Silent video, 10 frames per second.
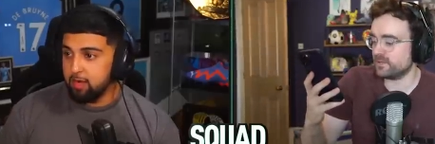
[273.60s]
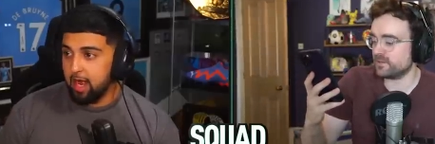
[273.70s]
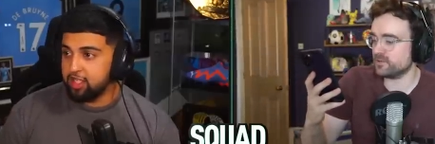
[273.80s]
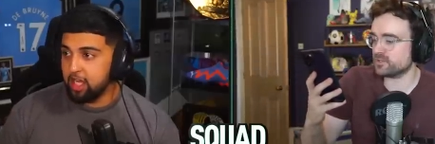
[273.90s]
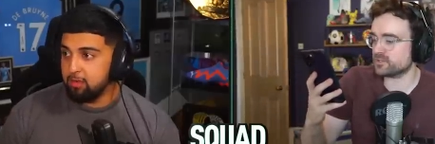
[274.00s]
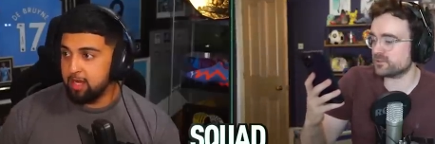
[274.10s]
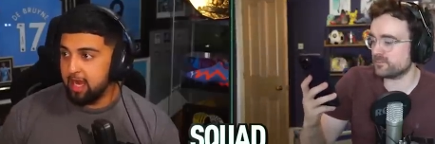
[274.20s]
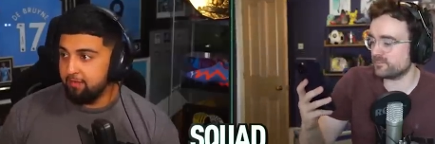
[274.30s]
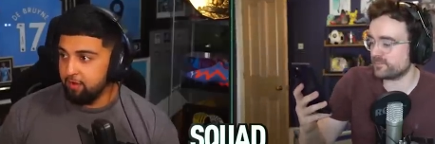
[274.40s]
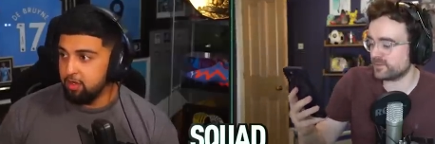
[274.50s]
Speaker 1: me? I genuinely
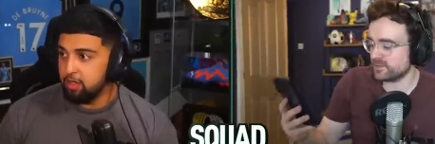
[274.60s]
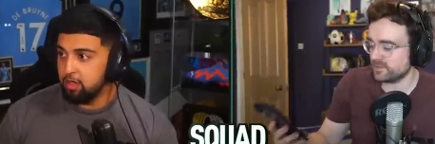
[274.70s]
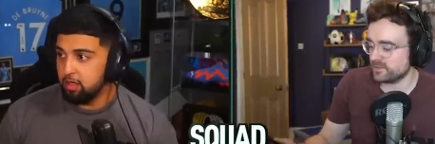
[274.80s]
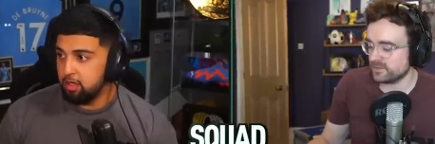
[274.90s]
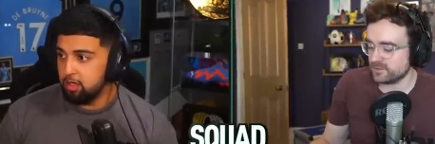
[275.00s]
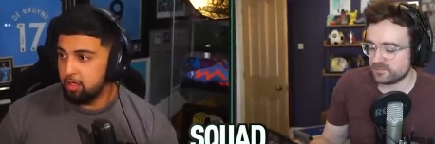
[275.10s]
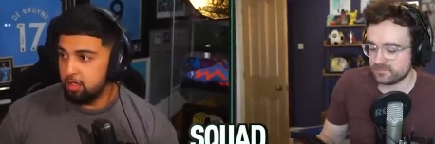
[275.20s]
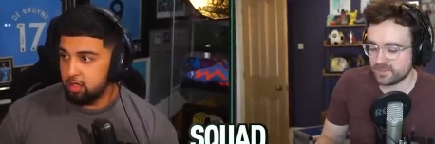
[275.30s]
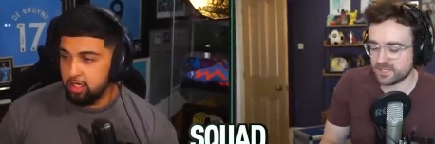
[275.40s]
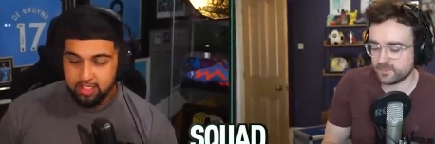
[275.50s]
haven't.
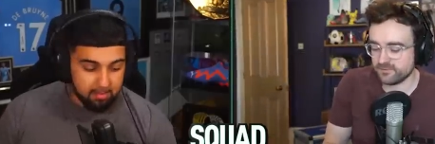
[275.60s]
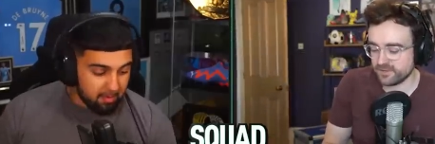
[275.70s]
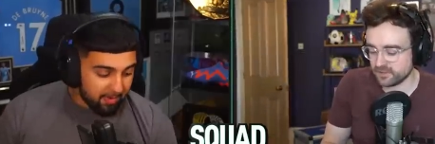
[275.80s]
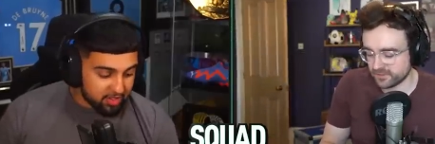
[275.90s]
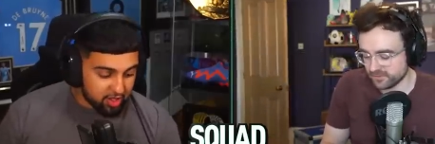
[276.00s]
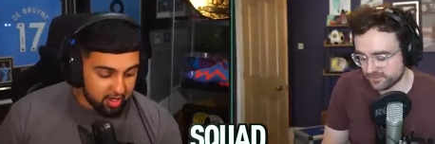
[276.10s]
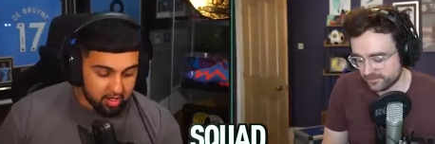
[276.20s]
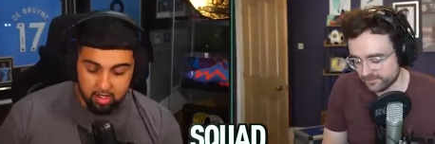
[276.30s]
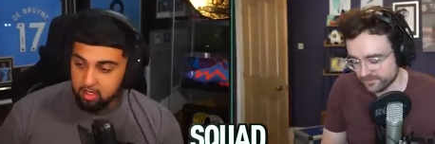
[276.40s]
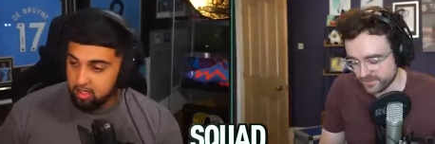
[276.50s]
Making me feel good.
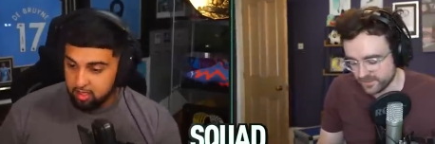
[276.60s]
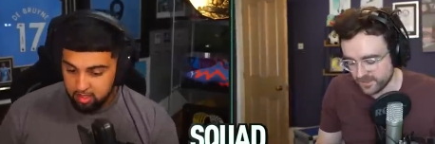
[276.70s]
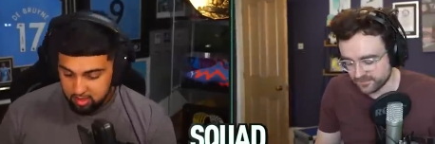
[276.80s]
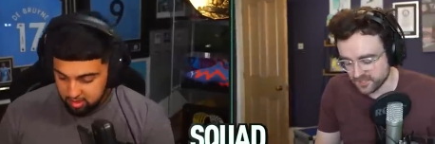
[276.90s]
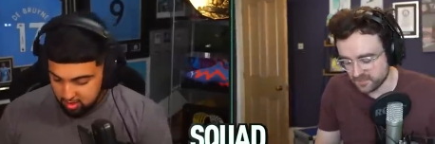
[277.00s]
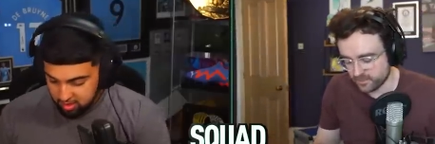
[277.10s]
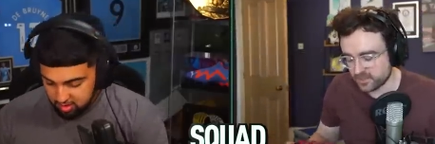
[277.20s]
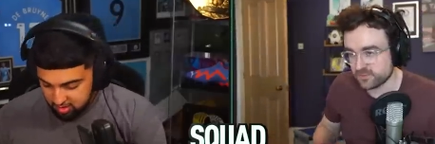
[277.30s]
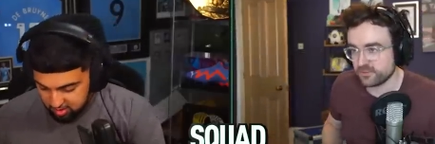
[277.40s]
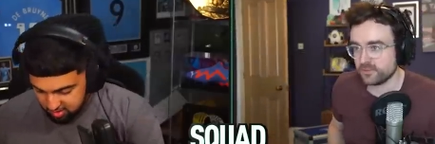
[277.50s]
Yeah, I've sent you a
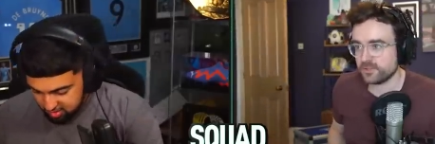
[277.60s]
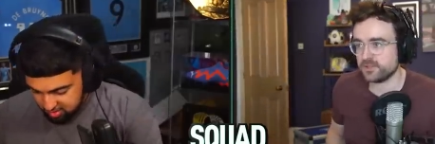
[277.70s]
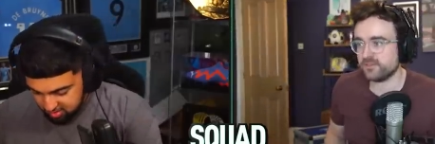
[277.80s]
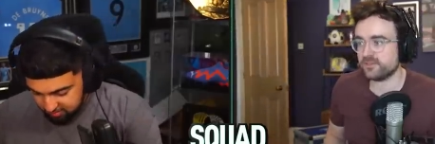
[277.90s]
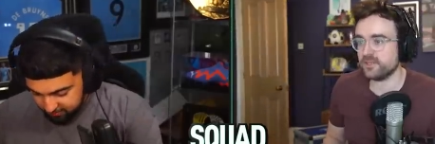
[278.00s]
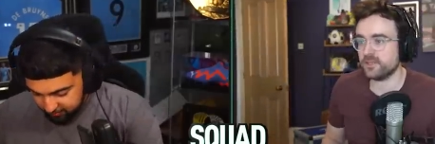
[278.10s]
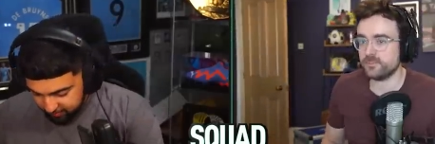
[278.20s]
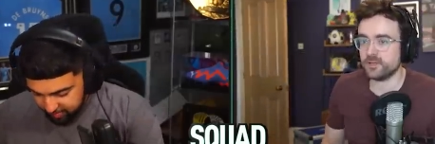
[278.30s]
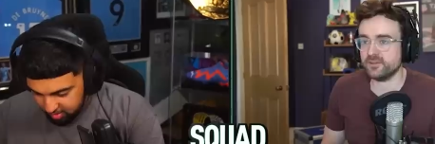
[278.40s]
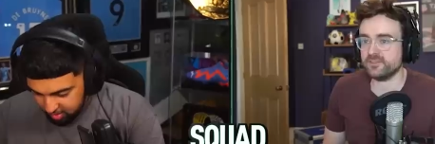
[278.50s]
picture from the one yesterday. It'll
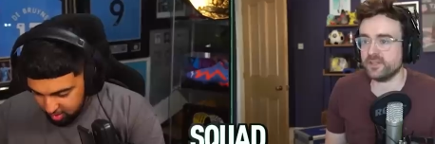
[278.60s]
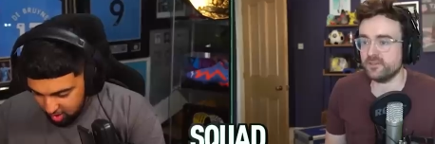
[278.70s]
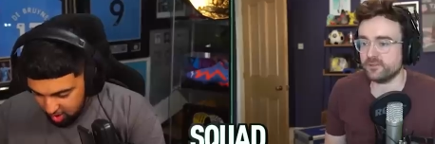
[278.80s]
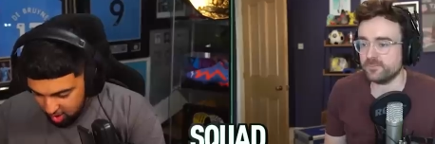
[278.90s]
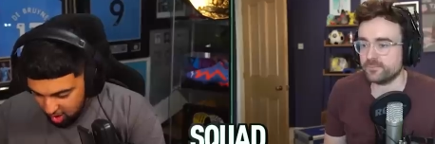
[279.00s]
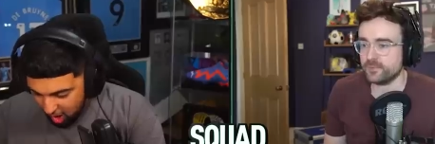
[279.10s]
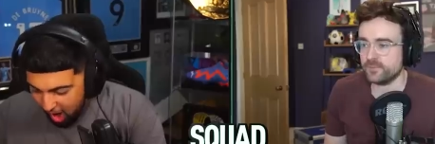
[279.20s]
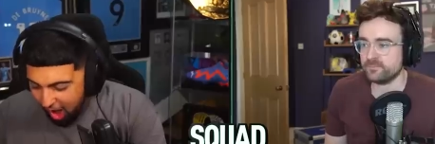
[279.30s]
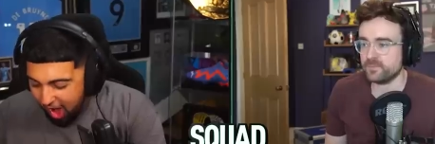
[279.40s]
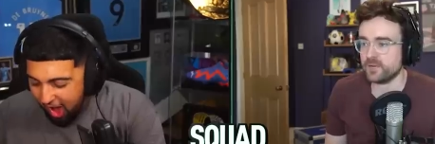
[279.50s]
be on there today as well. But
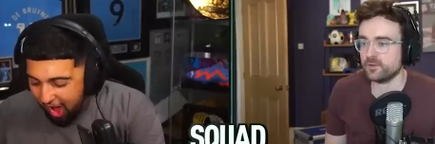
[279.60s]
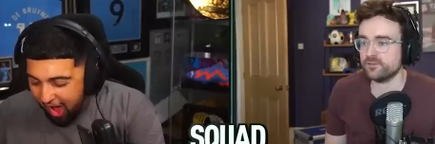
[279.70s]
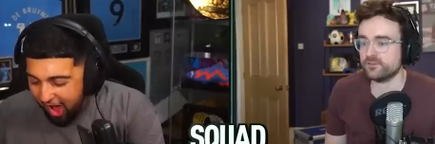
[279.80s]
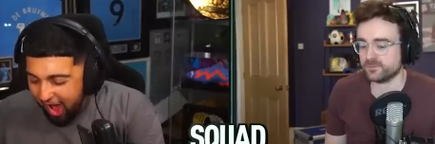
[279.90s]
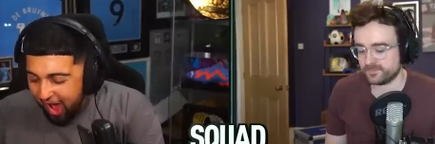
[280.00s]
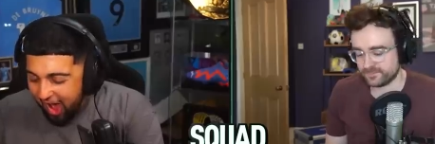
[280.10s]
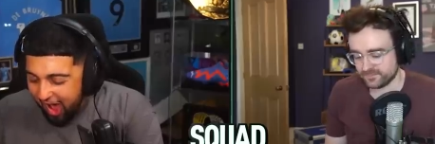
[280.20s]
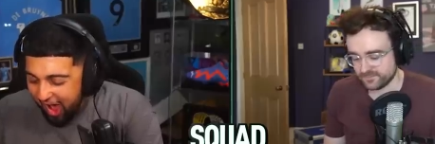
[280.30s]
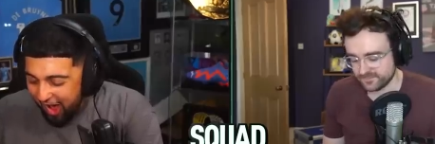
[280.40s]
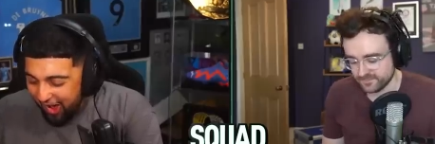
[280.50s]

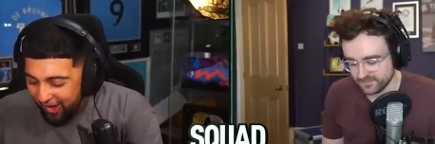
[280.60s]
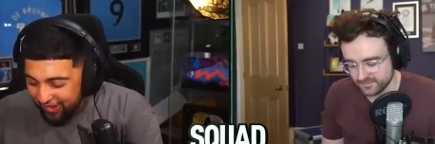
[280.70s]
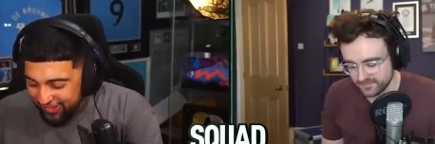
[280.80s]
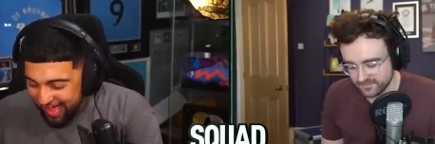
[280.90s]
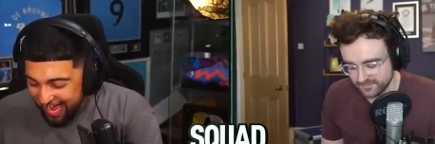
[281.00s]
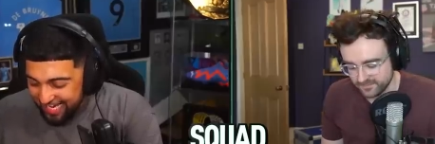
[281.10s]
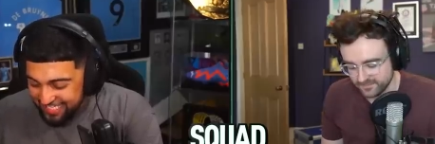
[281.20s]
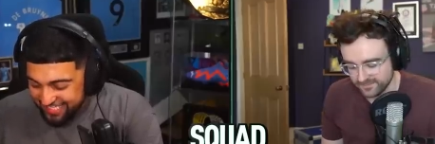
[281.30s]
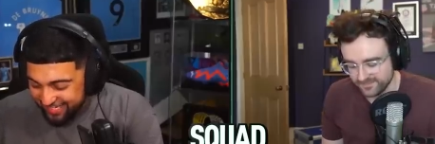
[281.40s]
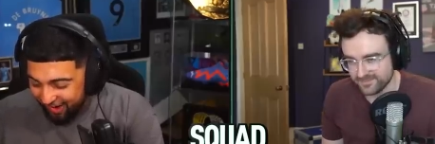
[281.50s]
Speaker 2: oh, that
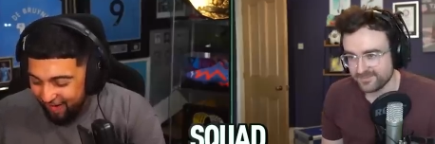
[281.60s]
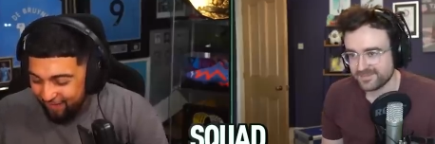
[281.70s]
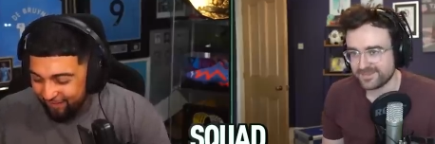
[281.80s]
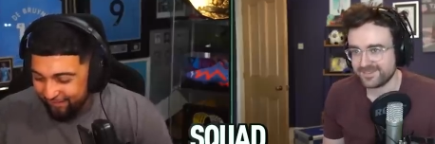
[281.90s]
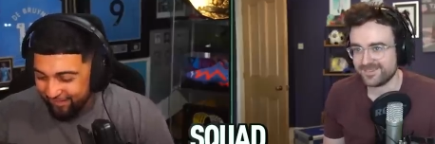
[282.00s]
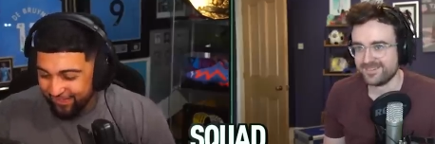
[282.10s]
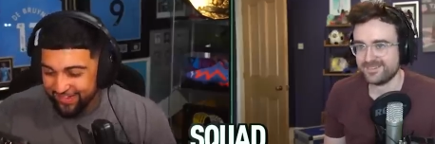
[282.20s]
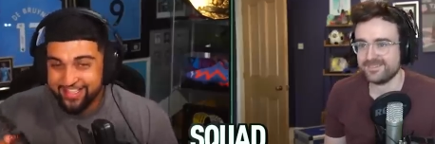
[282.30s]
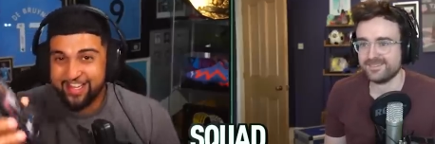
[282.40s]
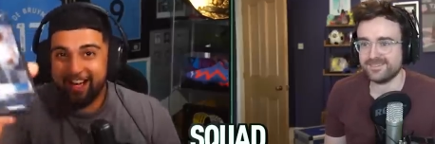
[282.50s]
is
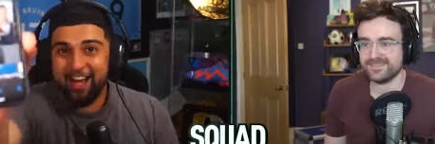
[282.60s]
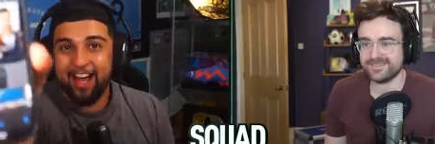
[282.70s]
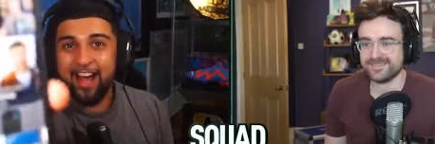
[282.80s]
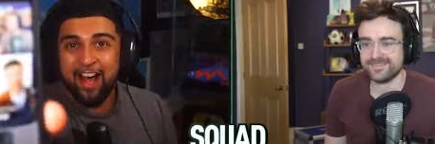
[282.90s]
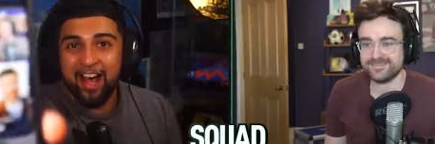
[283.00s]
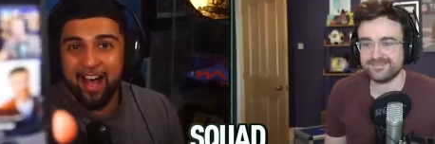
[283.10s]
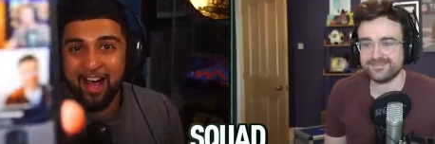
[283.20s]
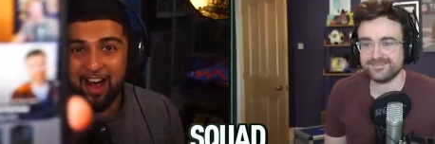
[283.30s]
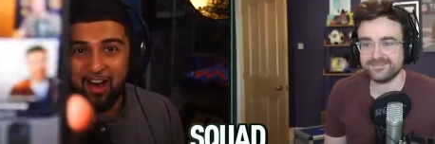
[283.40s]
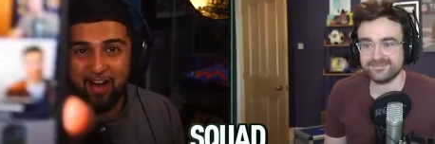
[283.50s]
cold!
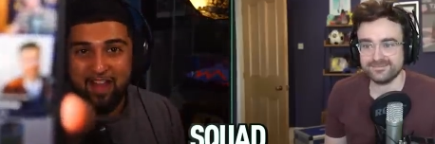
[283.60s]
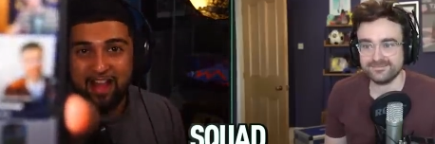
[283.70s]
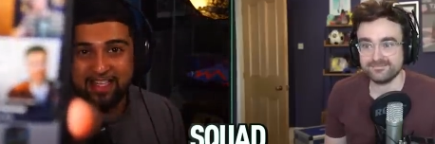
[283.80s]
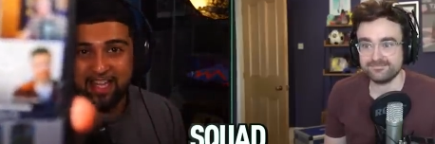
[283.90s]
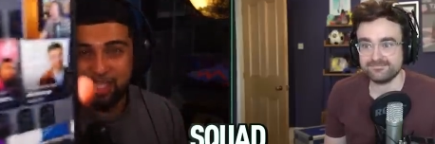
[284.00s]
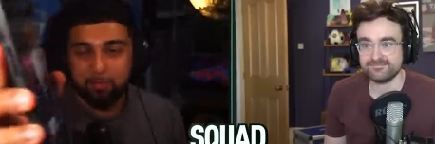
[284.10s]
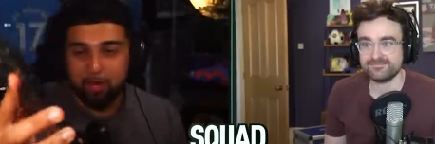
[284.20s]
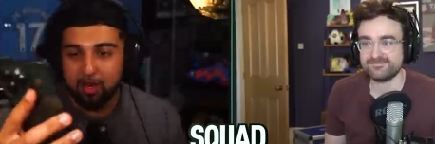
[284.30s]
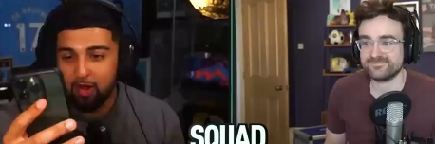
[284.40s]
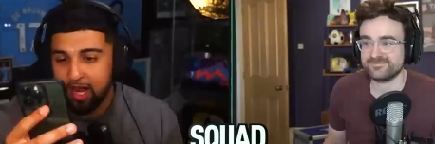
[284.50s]
All right, that's actually
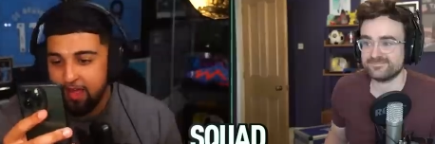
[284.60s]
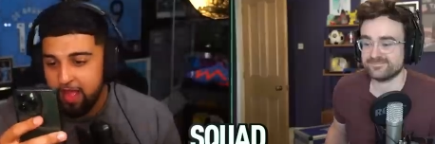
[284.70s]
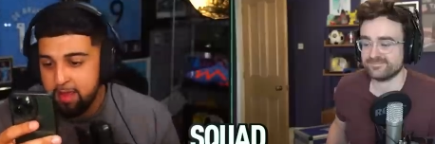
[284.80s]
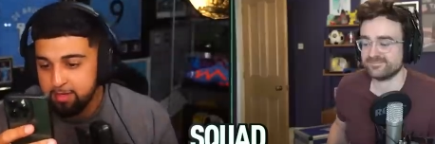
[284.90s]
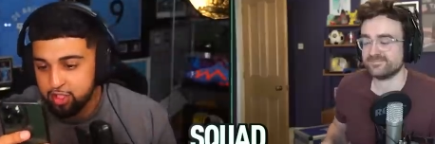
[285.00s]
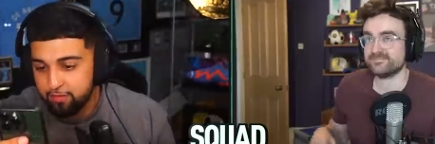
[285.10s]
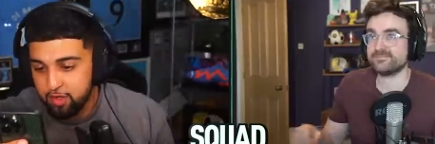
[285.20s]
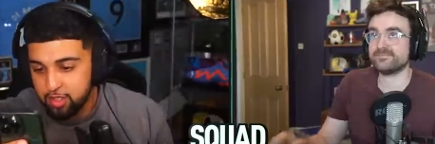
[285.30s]
pretty cool. I like that image of